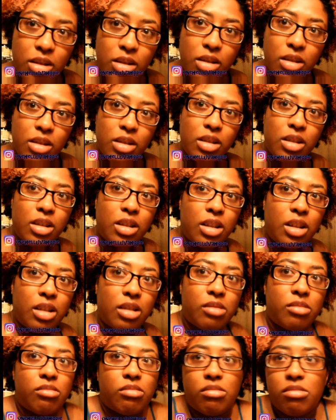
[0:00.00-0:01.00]

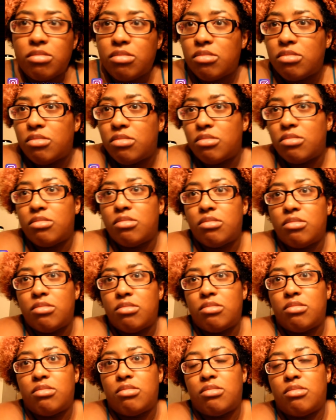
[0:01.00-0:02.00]

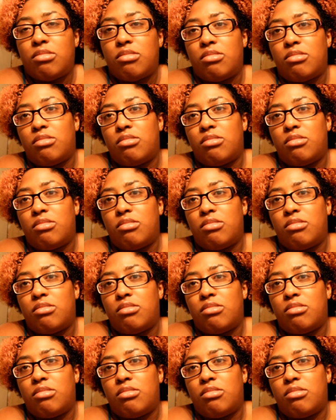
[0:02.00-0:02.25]
(silence)